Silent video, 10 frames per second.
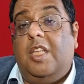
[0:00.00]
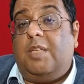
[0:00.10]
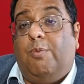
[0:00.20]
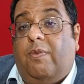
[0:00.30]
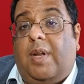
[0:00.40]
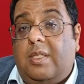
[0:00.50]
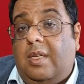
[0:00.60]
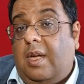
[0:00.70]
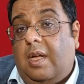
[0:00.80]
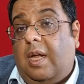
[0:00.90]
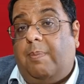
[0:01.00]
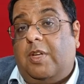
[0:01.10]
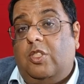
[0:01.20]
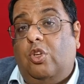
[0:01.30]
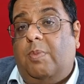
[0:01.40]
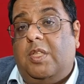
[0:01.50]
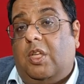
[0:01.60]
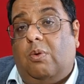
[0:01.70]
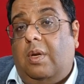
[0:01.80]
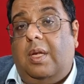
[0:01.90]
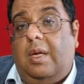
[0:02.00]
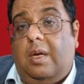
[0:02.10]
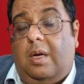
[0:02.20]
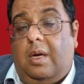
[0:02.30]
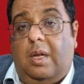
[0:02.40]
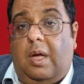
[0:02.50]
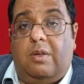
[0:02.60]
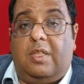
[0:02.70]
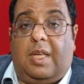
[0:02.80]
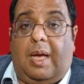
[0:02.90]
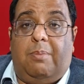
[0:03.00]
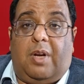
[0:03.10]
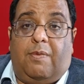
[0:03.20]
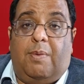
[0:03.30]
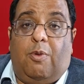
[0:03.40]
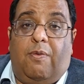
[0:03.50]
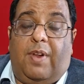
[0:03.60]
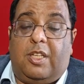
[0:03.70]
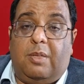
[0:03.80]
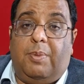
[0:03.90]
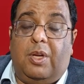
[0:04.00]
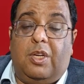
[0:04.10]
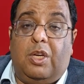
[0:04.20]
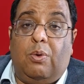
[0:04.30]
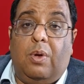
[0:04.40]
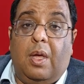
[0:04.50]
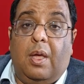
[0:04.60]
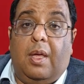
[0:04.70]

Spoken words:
This move doesn't help consumers. It only allows the cab driver more flexibility to